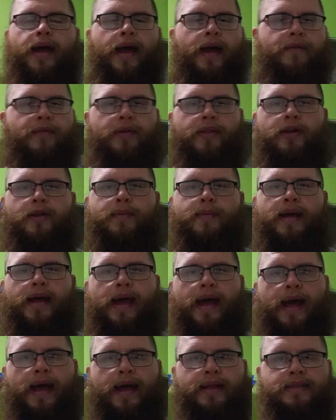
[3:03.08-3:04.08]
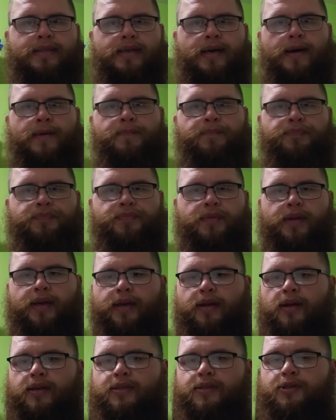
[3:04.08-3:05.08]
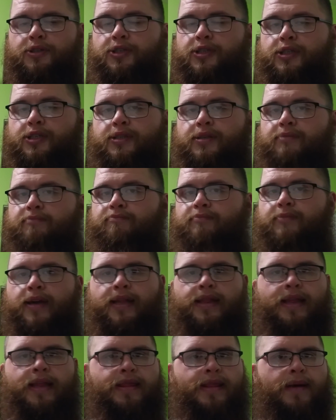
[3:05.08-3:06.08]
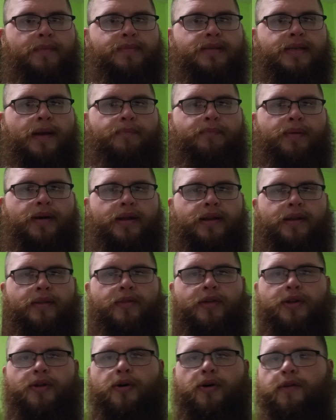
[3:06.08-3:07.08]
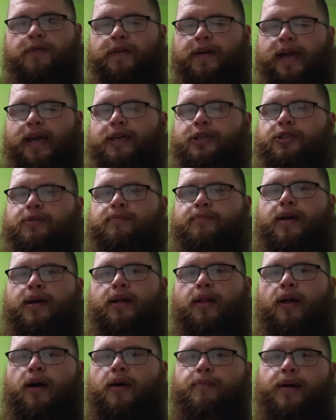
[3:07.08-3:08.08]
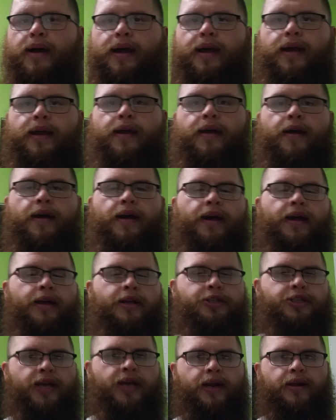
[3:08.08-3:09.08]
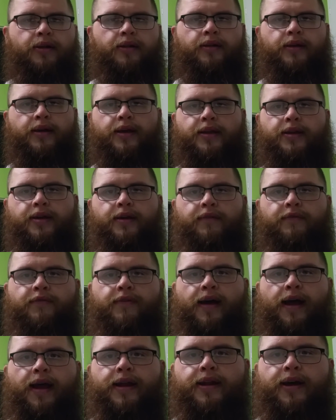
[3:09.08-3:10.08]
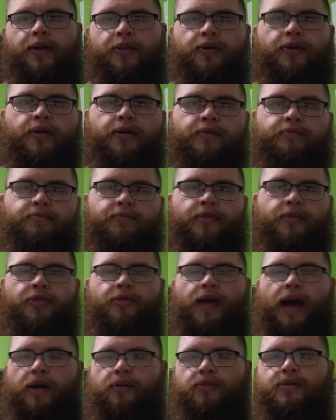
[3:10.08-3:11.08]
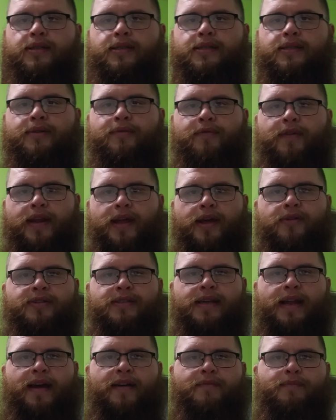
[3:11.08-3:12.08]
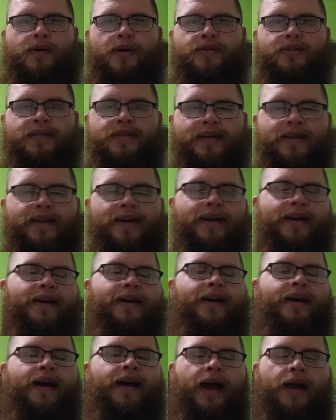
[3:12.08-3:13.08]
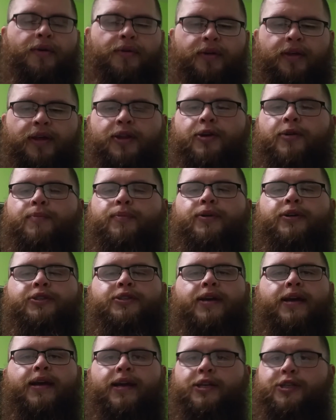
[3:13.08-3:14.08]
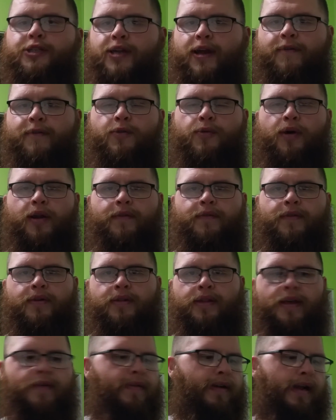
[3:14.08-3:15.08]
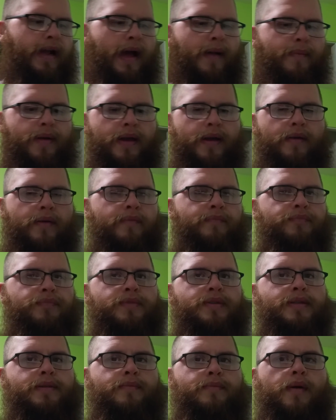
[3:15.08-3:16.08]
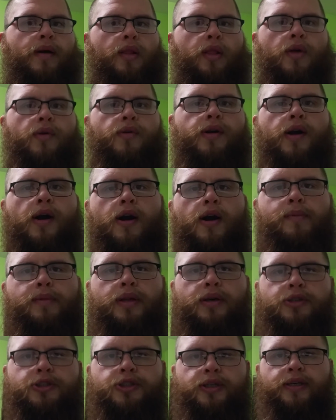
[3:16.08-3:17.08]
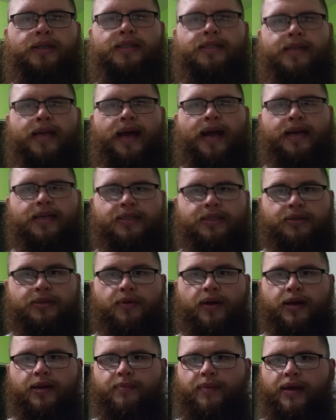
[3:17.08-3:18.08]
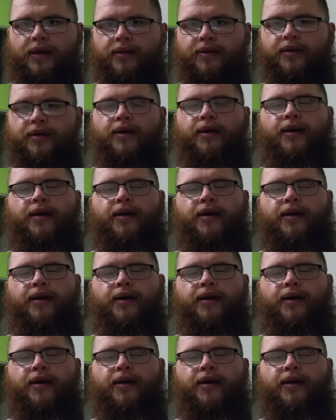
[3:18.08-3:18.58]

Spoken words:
Every little bit adds up. You can also just hit the thumbs up button, the notification bell on my channel, and you can find other thousands of videos that I've posted. I really do appreciate each and every one of you. Leave a comment, some low carb, low sugar snacks you'd recommend.